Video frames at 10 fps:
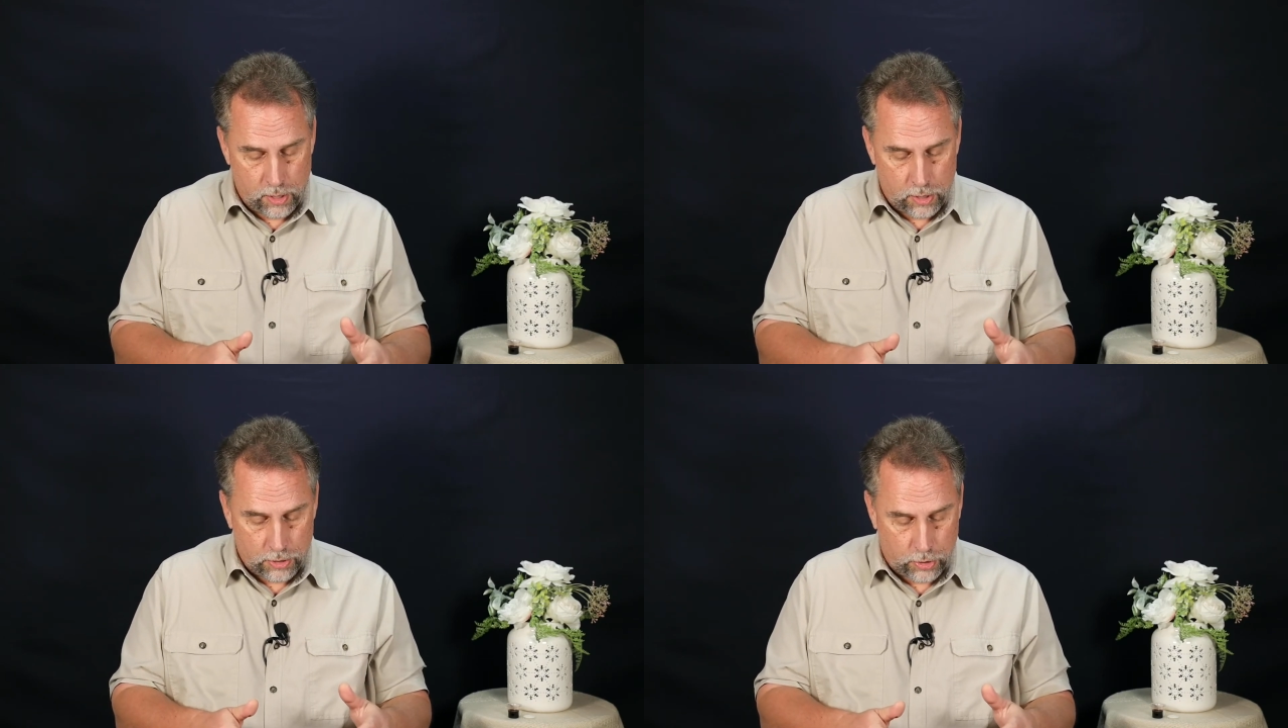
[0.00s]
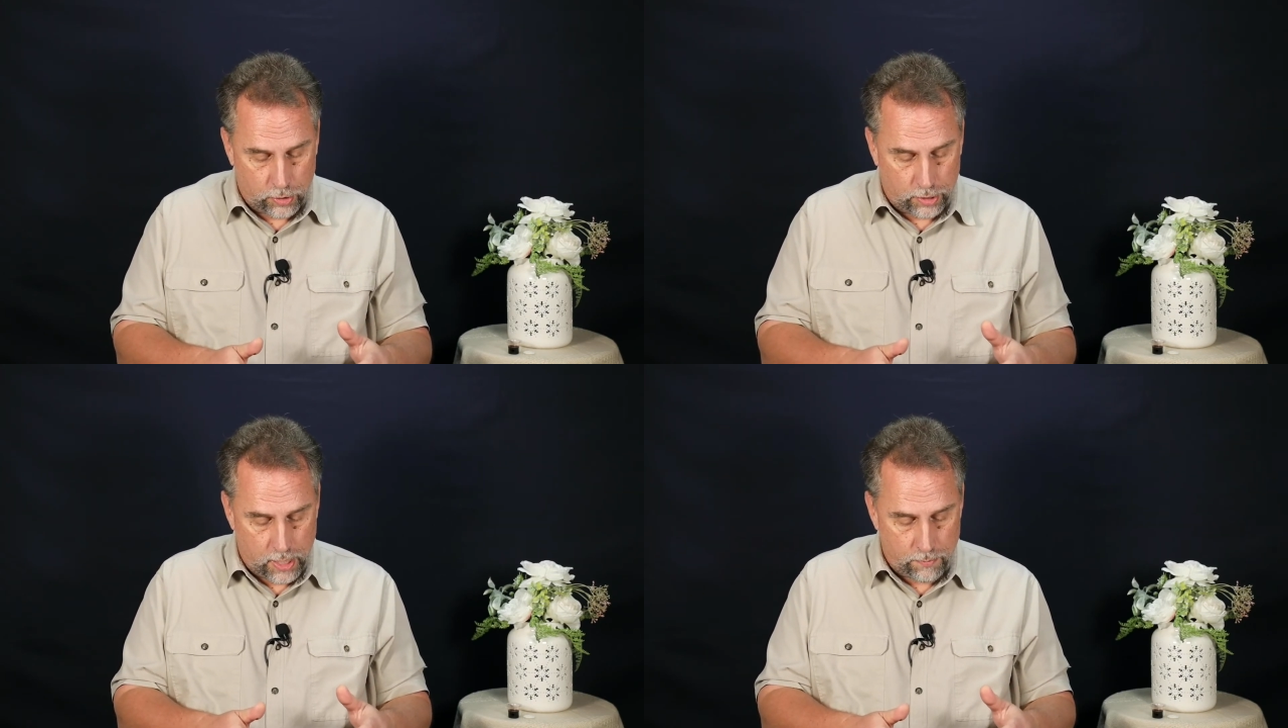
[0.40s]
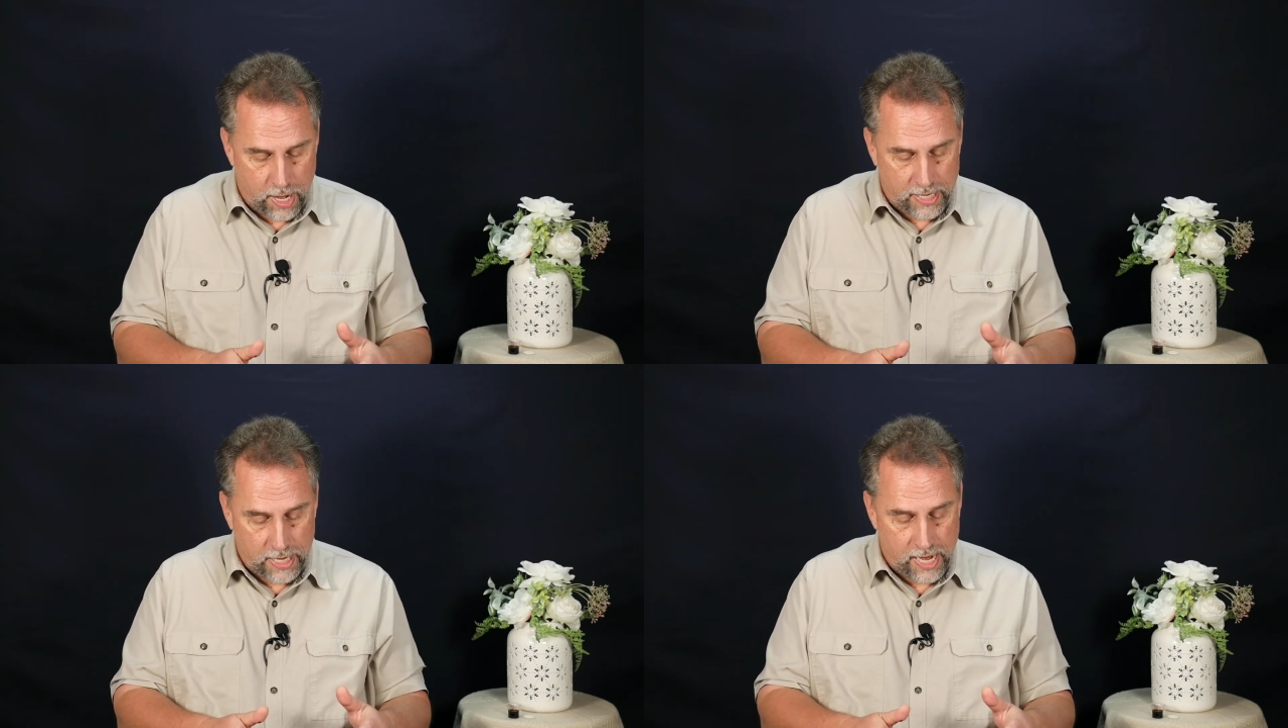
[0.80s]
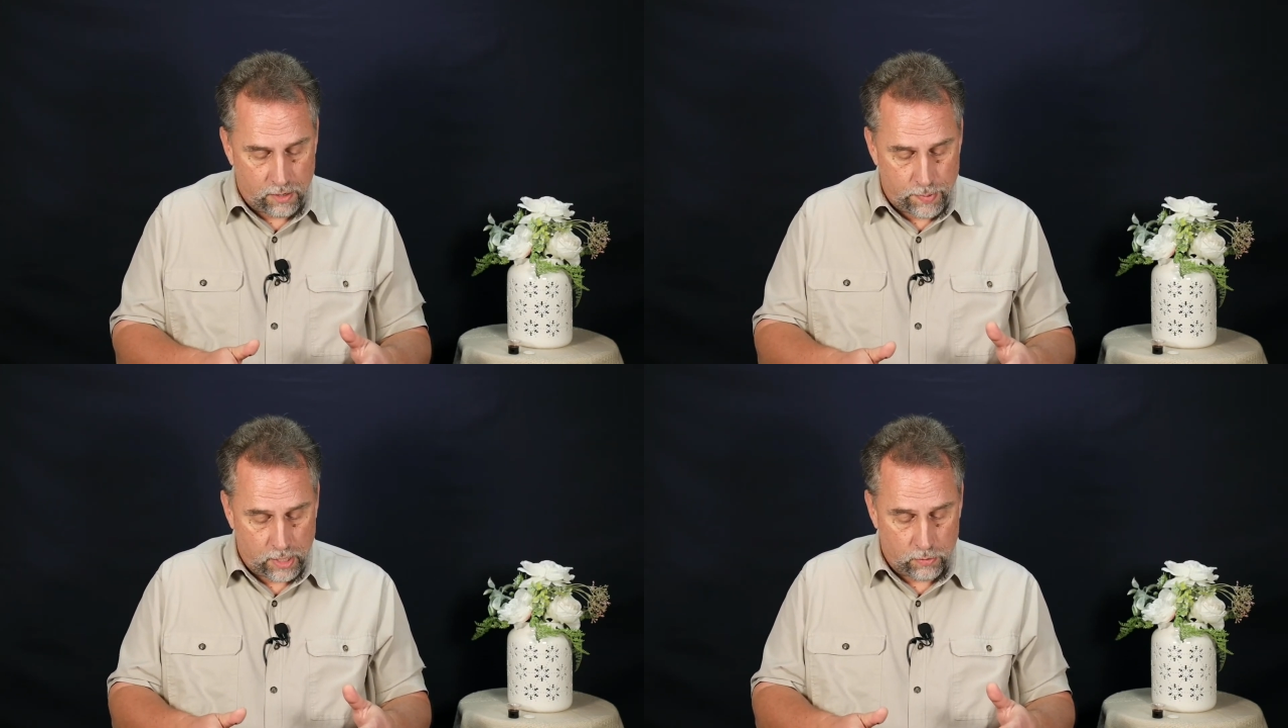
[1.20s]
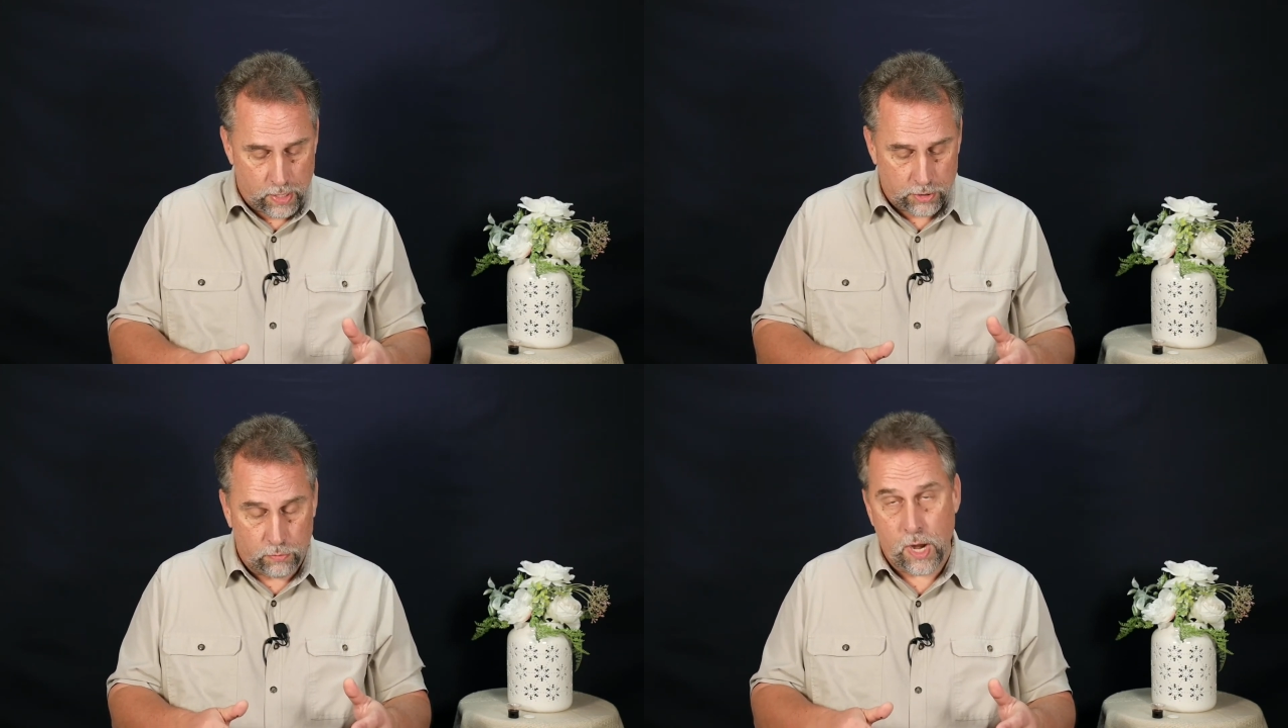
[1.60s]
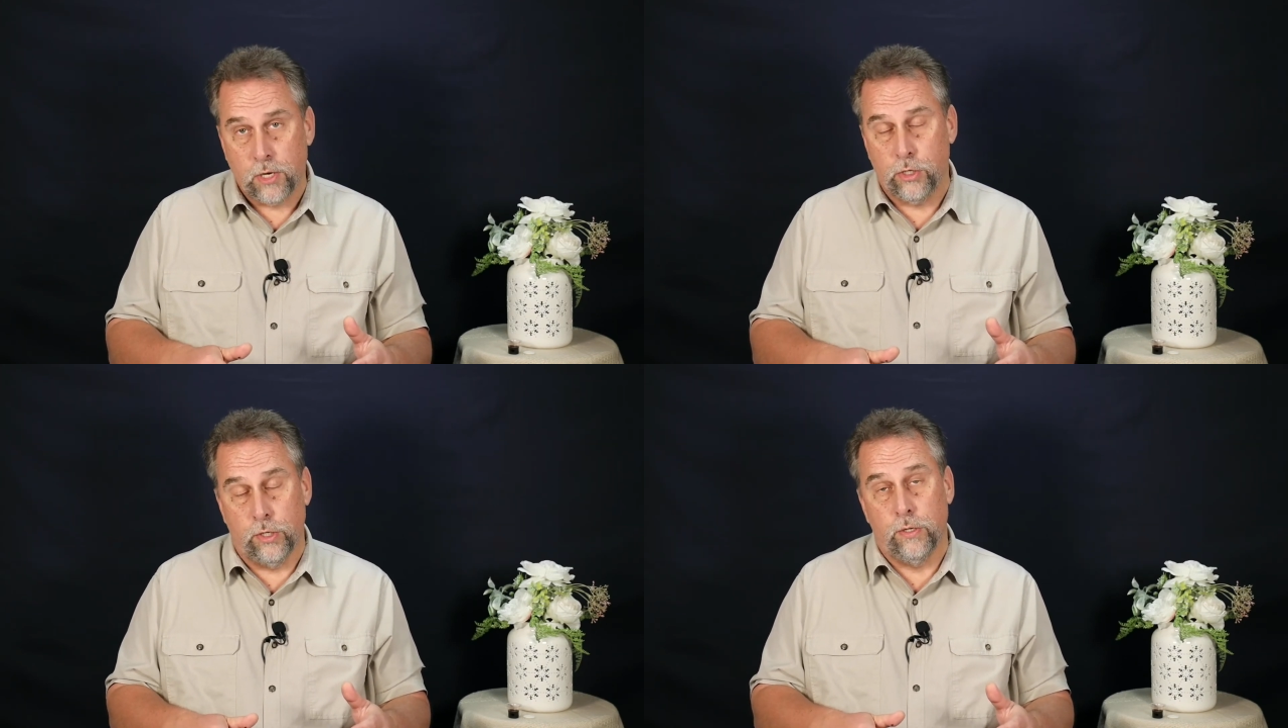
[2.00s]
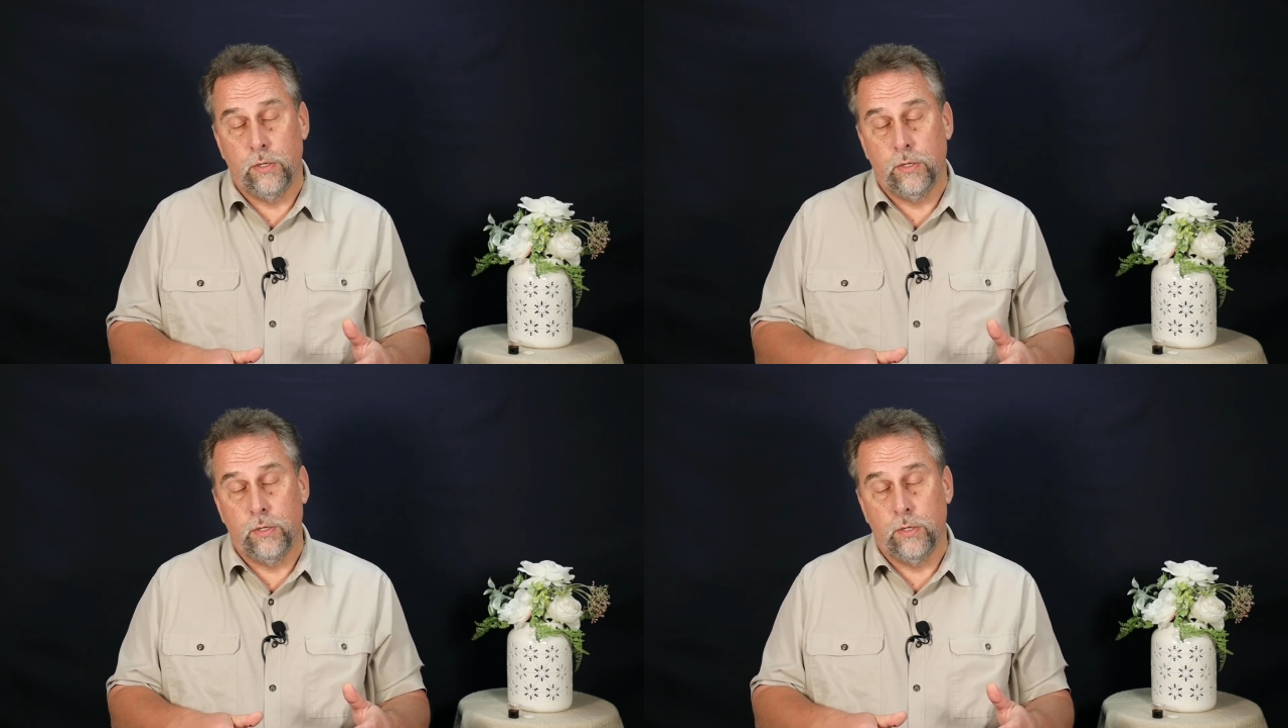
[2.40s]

so that they might gain a better resurrection.